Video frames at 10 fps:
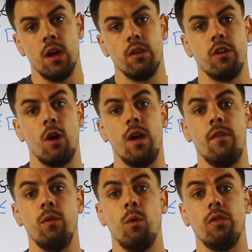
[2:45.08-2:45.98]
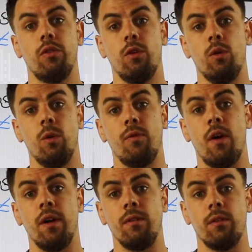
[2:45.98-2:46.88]
So if you want to
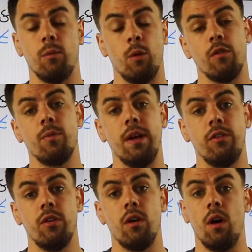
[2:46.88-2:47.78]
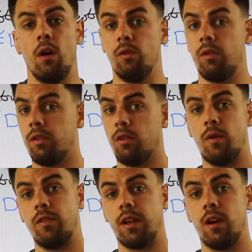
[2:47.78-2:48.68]
find more information on
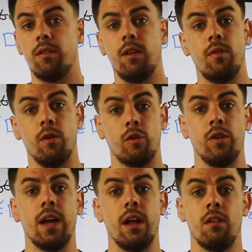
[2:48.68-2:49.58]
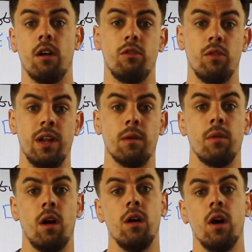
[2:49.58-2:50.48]
software security, feel free to get in touch through the link
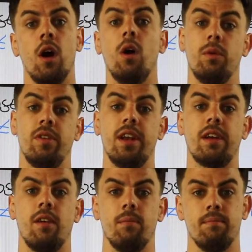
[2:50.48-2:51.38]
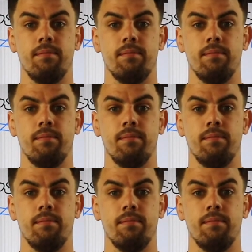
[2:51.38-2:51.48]
below. I'll see you next time.